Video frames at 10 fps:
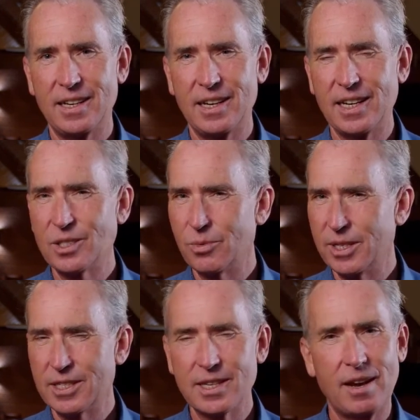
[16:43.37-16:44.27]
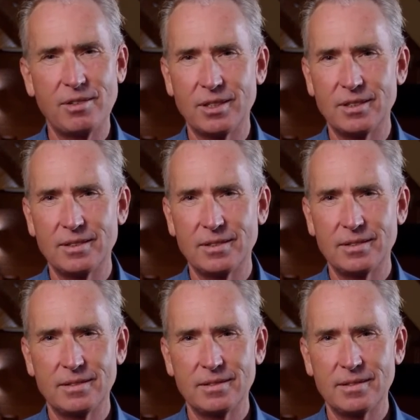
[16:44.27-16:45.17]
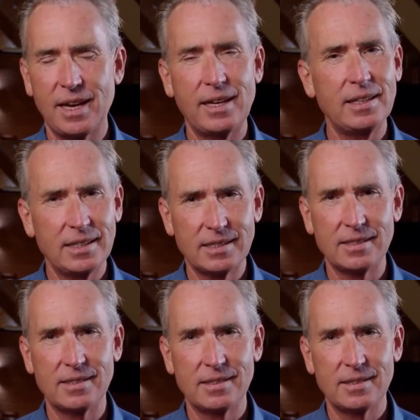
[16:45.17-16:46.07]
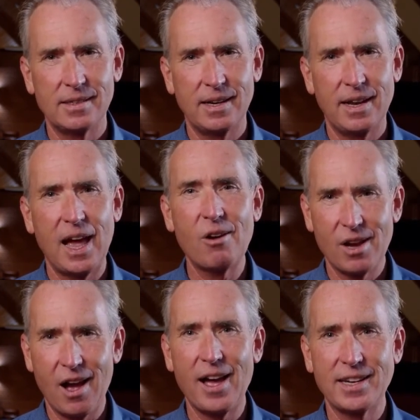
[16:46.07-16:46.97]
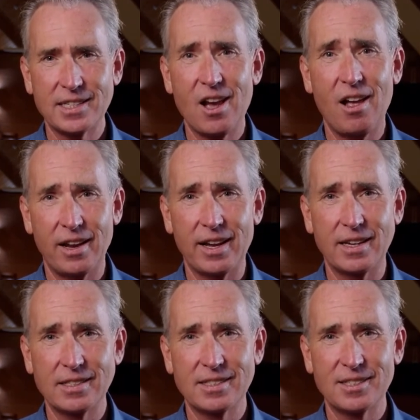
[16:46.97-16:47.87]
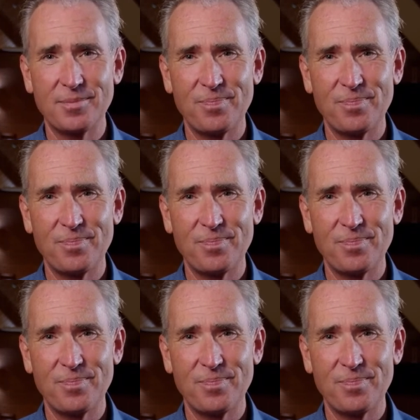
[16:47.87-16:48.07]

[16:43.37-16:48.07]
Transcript: as we discover and listen how God is calling us.